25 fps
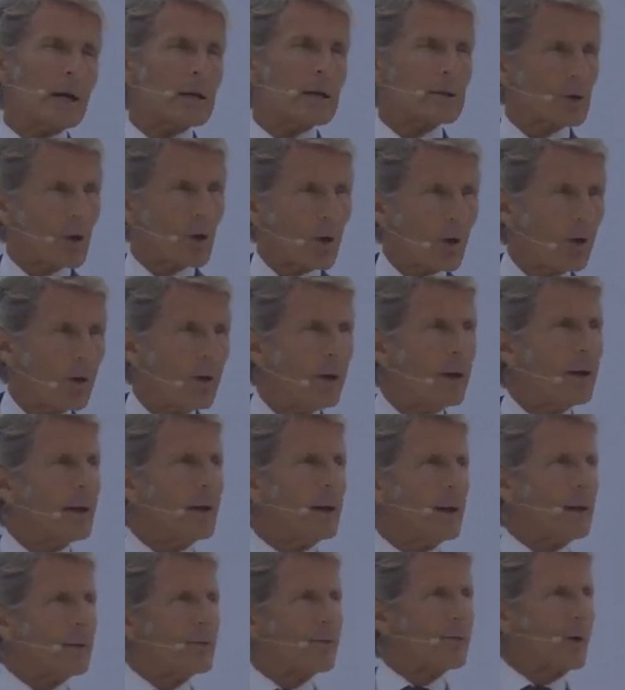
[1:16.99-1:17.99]
So
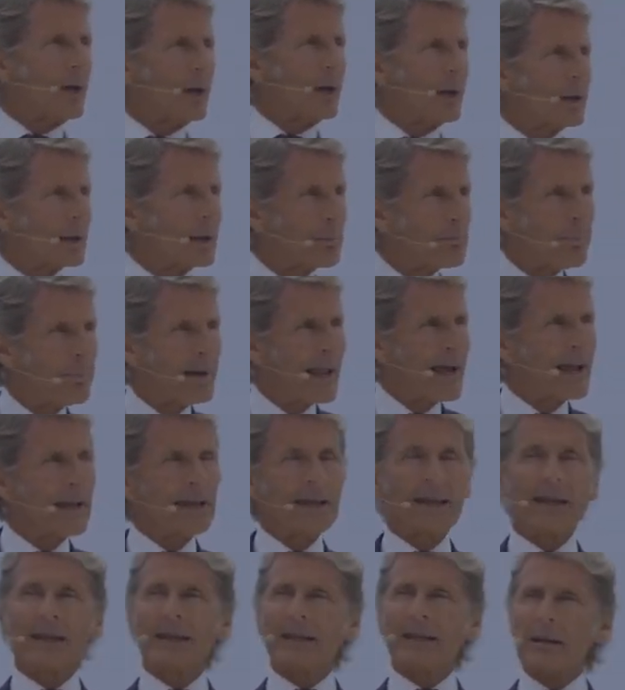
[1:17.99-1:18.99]
it's really the
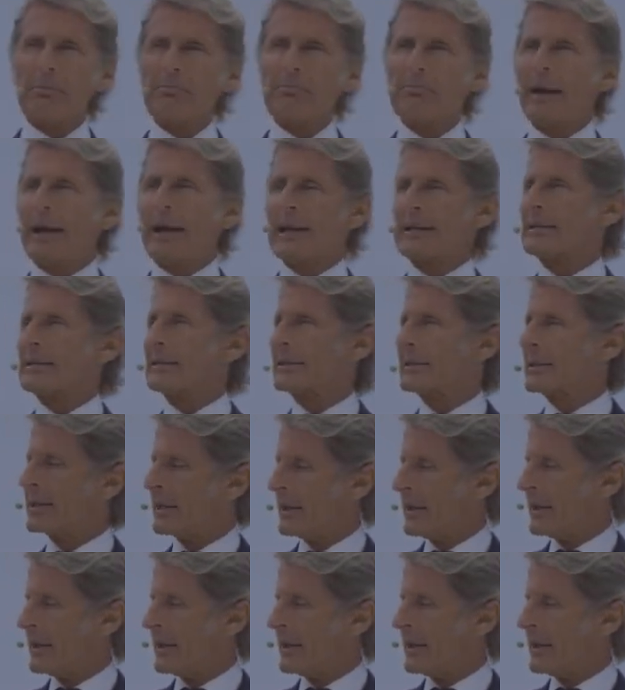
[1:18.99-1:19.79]
blending, the best